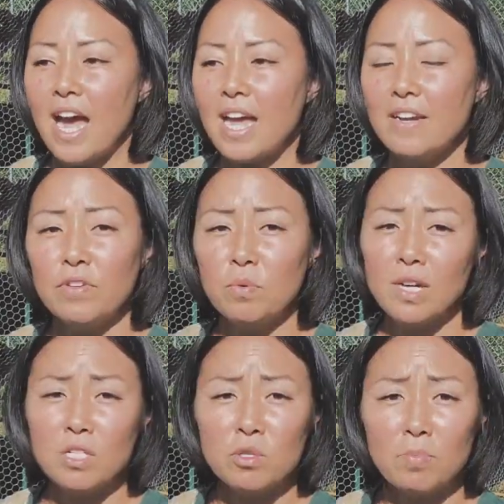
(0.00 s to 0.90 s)
And if you
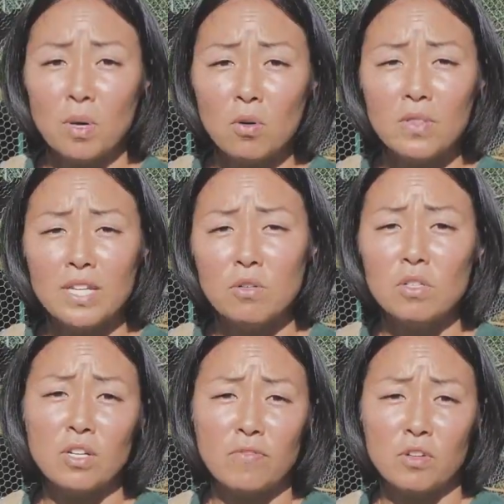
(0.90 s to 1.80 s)
want to do both, then you would
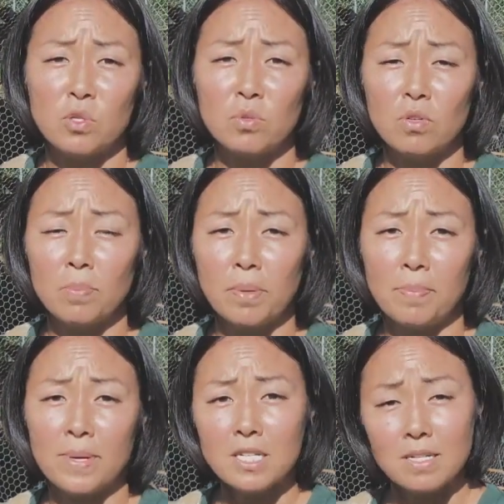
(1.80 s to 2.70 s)
look for dual
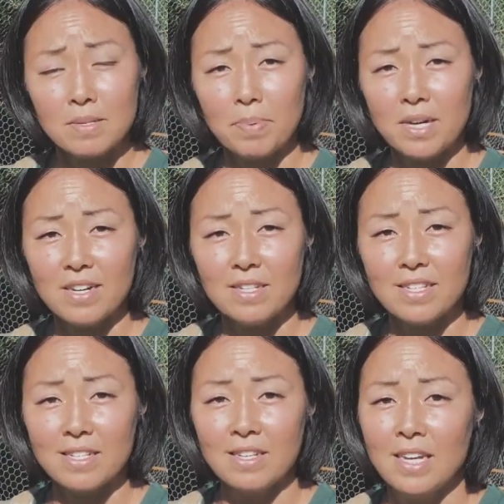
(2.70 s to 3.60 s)
purpose
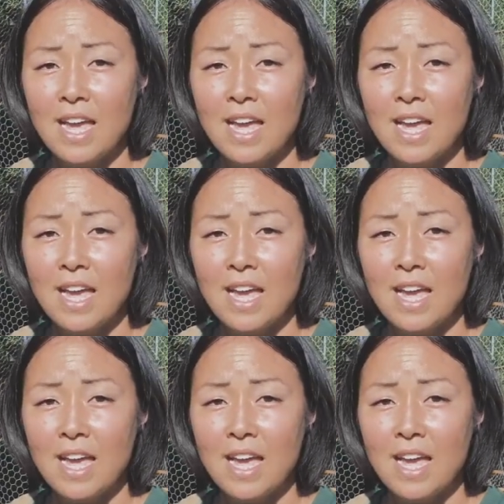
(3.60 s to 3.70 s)
birds.